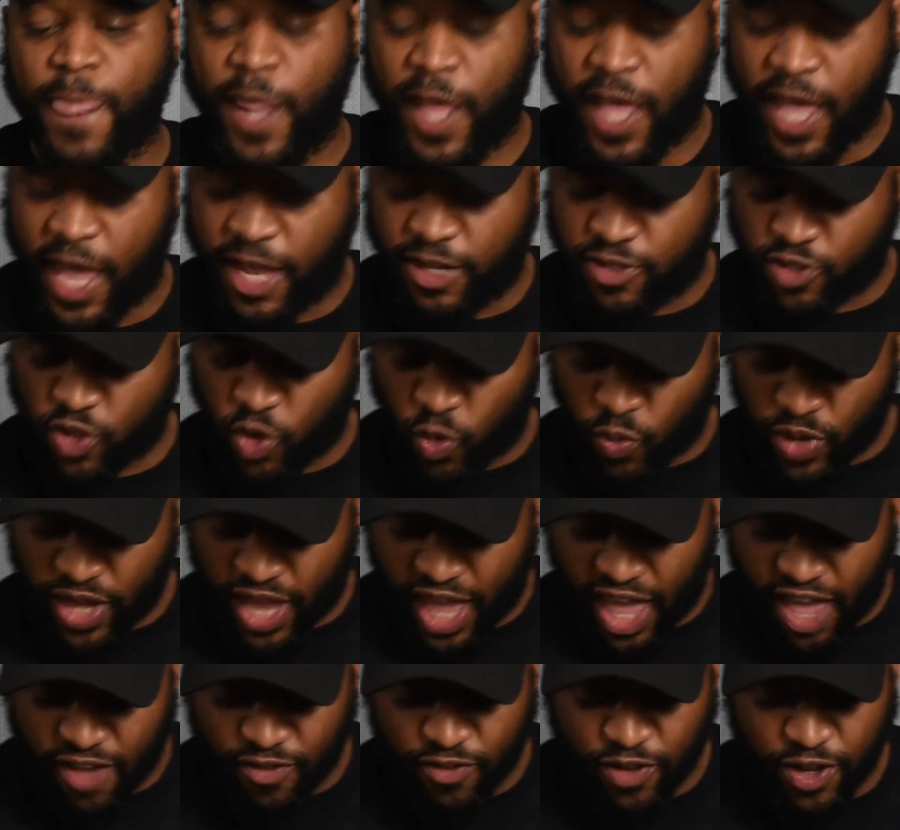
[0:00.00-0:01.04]
And so we
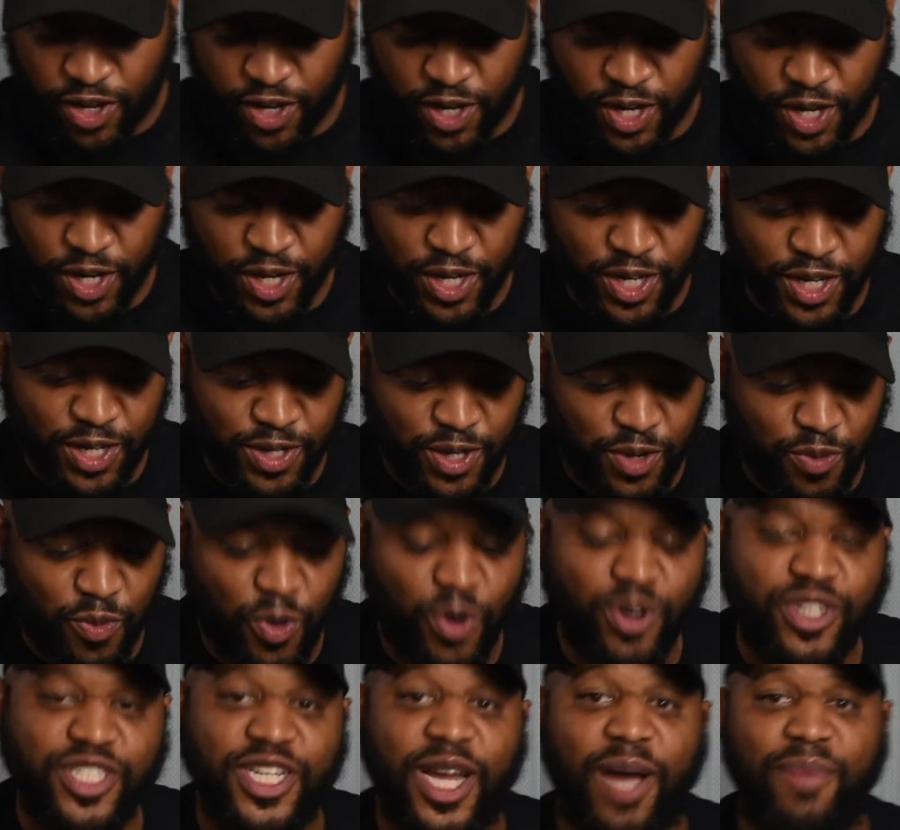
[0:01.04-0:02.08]
have a
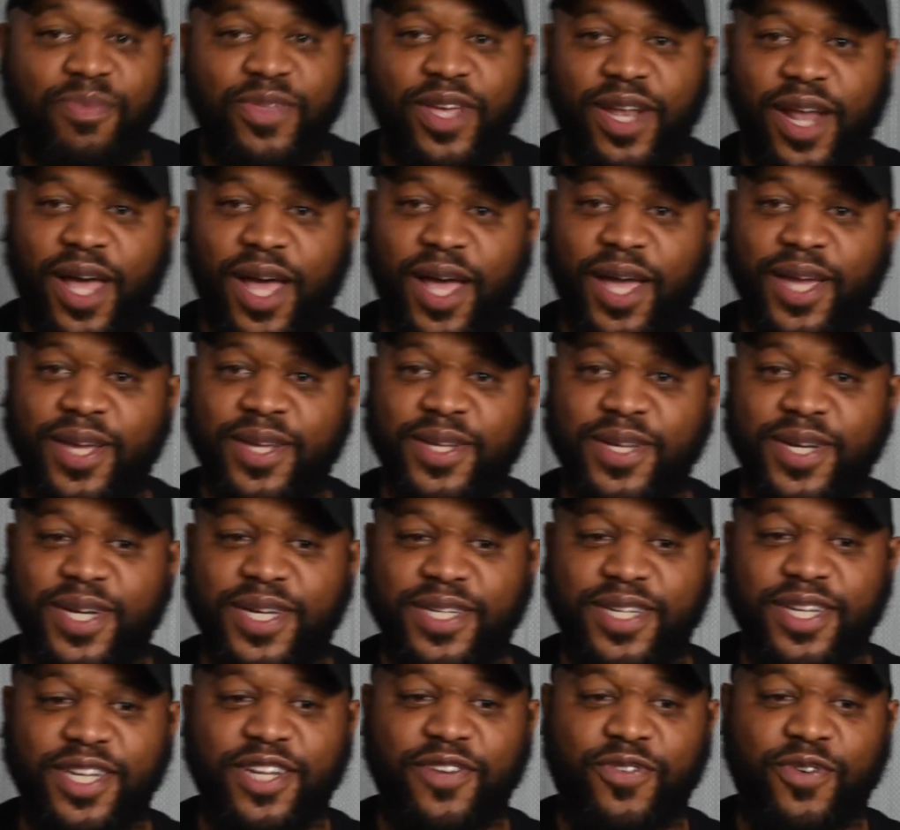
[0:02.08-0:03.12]
workshop that I
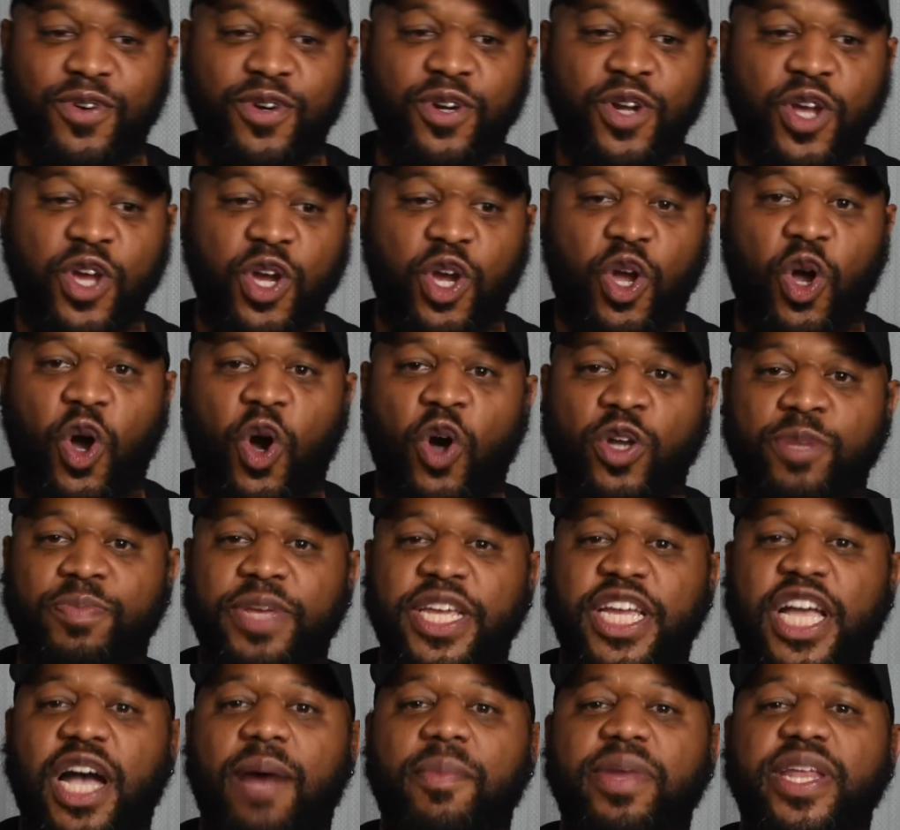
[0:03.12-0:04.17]
deliver called
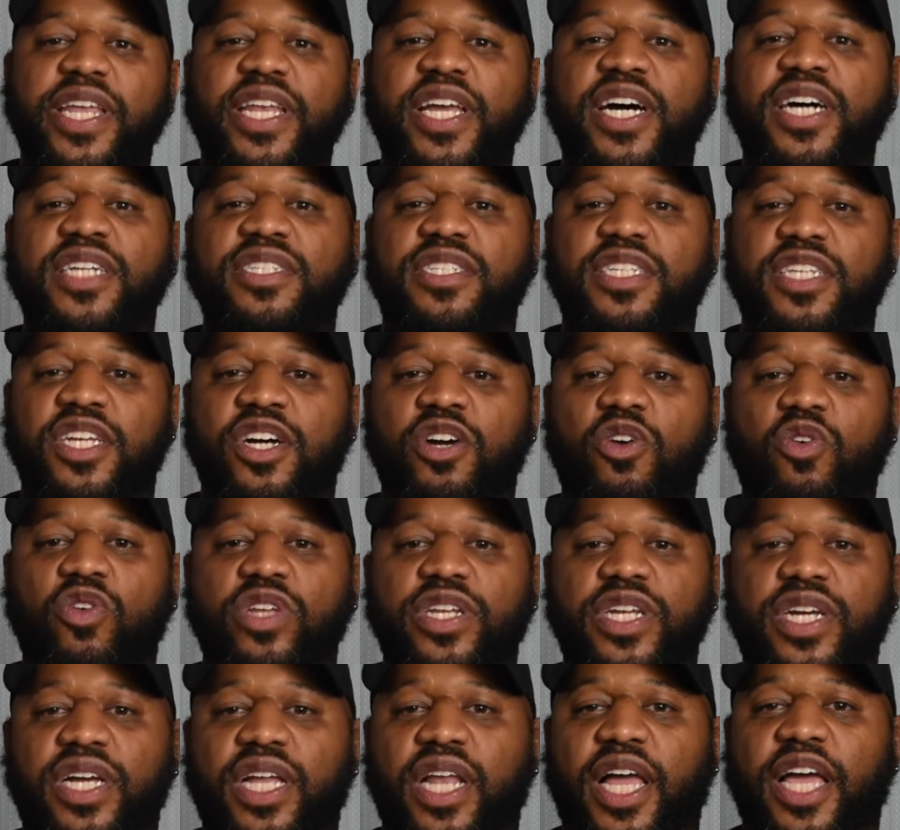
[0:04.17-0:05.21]
Becoming an Aunt and Uncle in
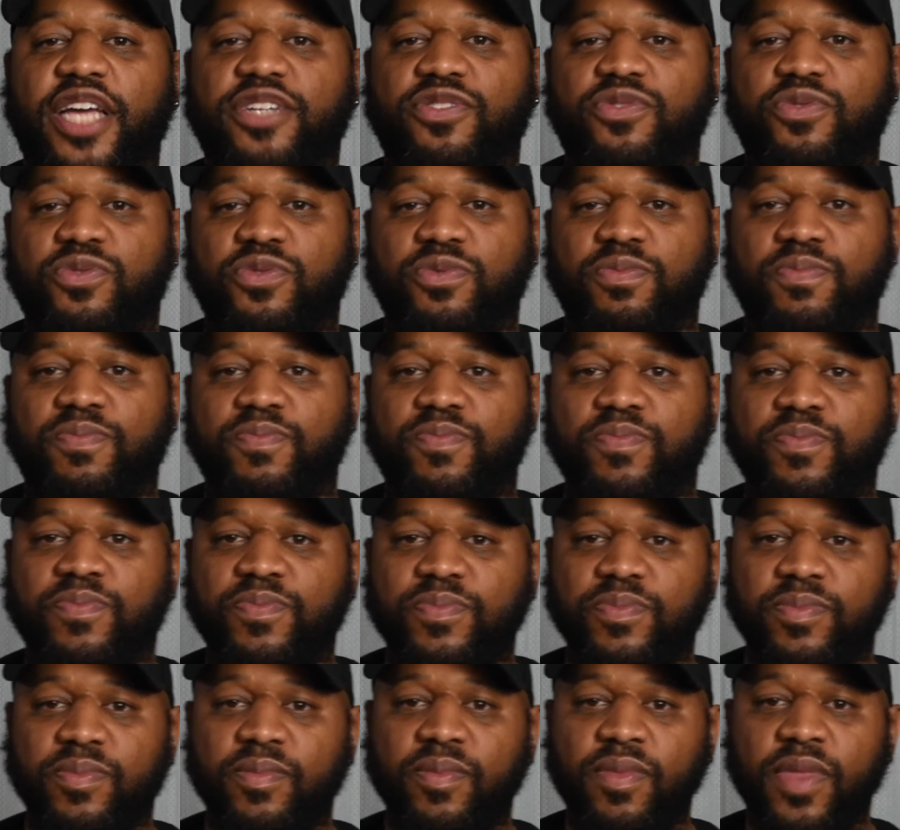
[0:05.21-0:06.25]
the Classroom.
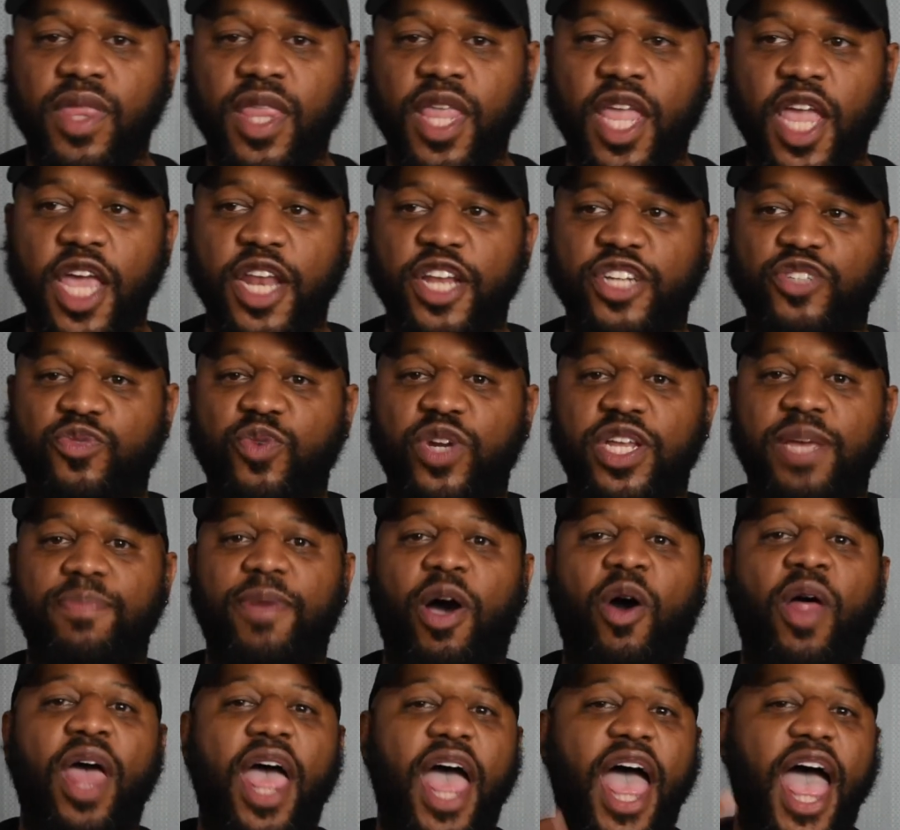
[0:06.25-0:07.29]
And it's really
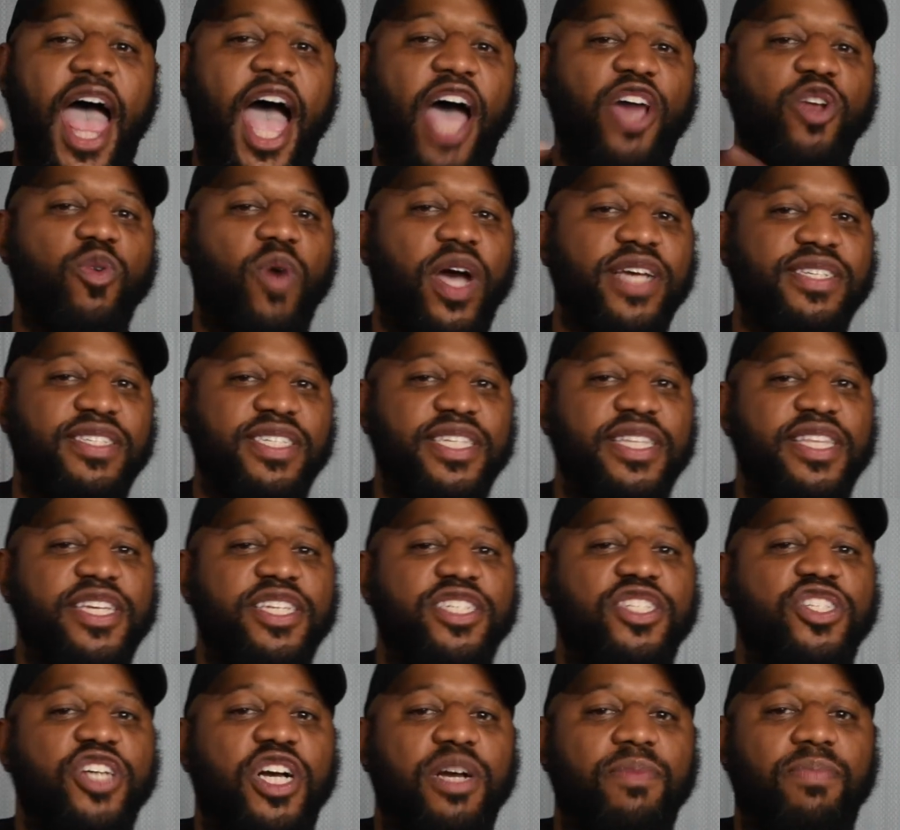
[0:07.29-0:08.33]
about how do I see
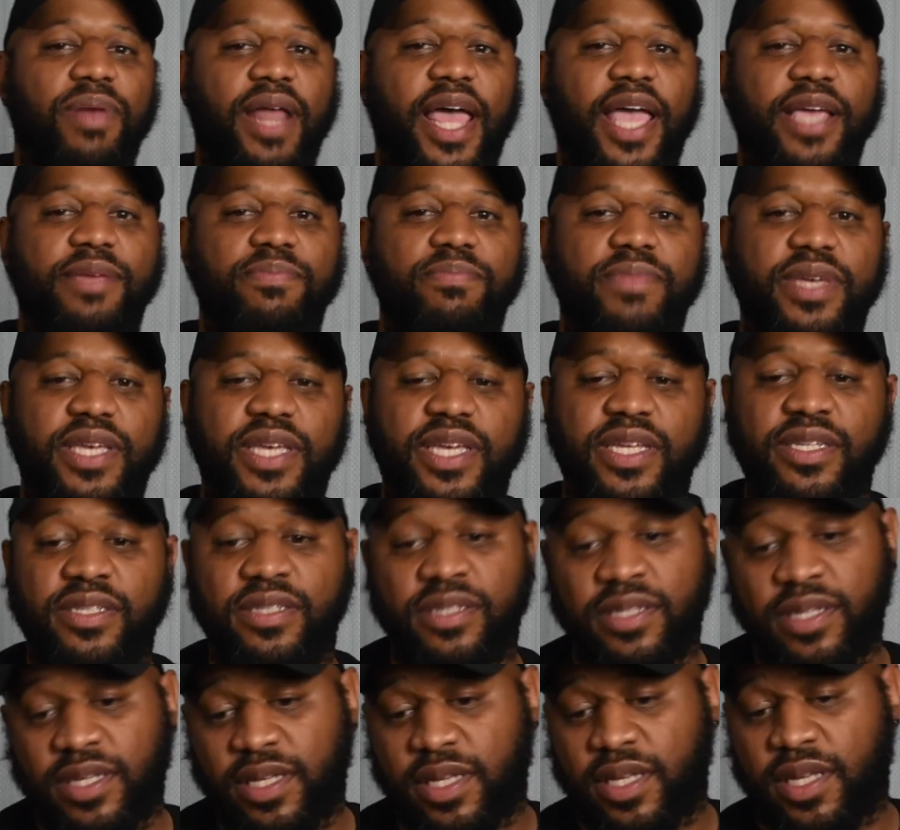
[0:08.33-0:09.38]
these young black
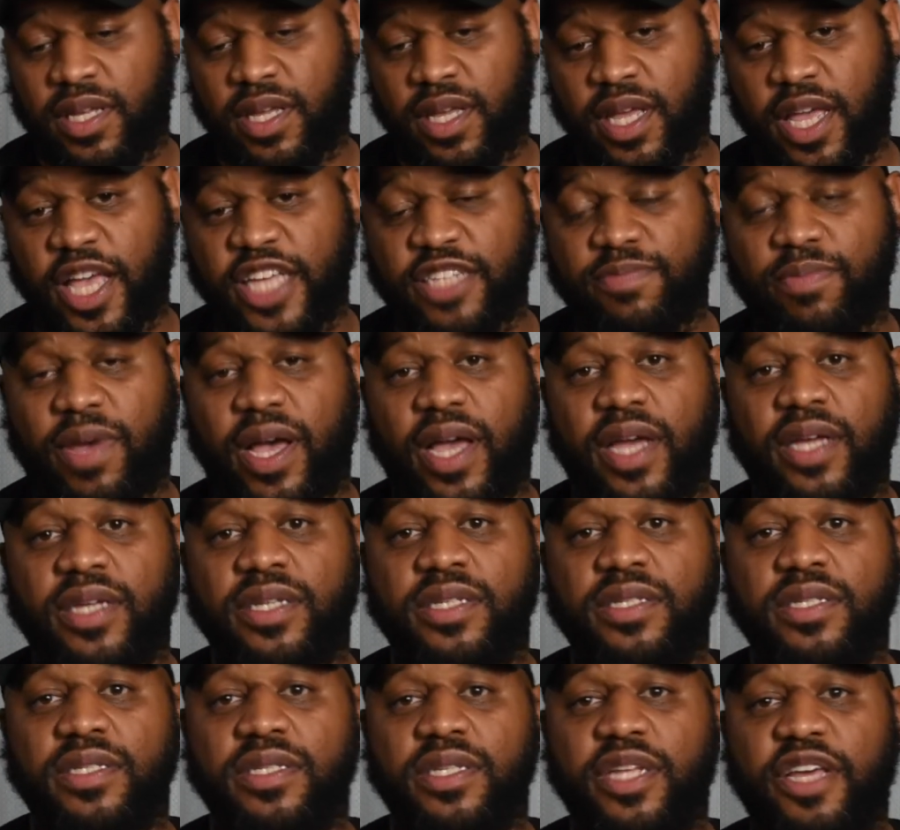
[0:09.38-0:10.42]
men as my
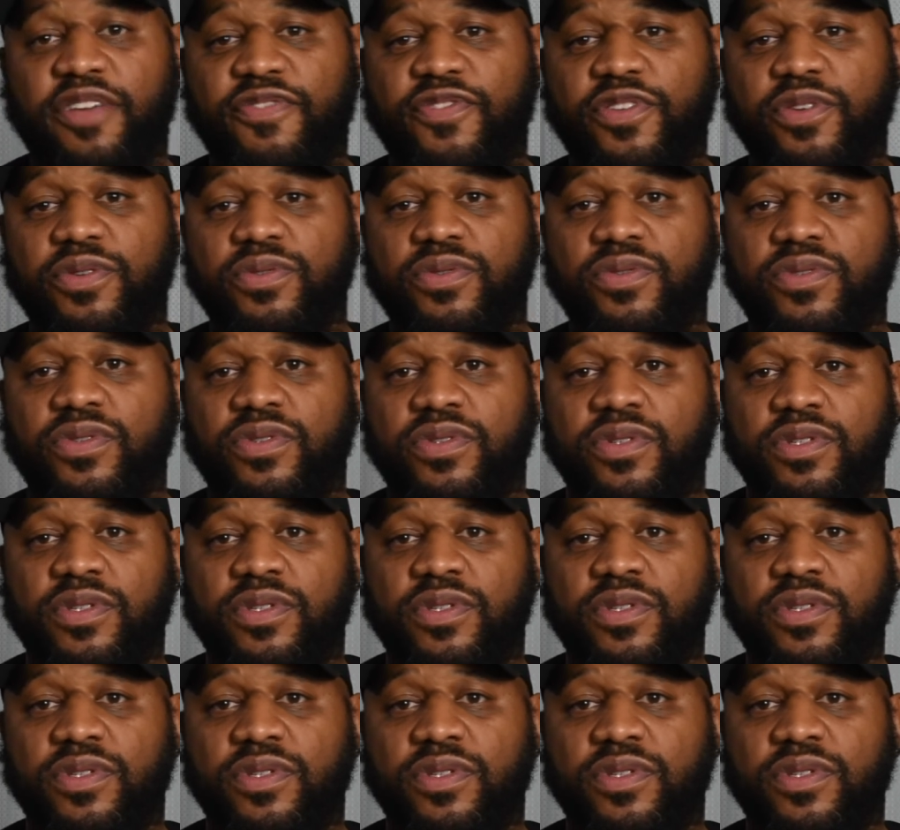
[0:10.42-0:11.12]
nephews?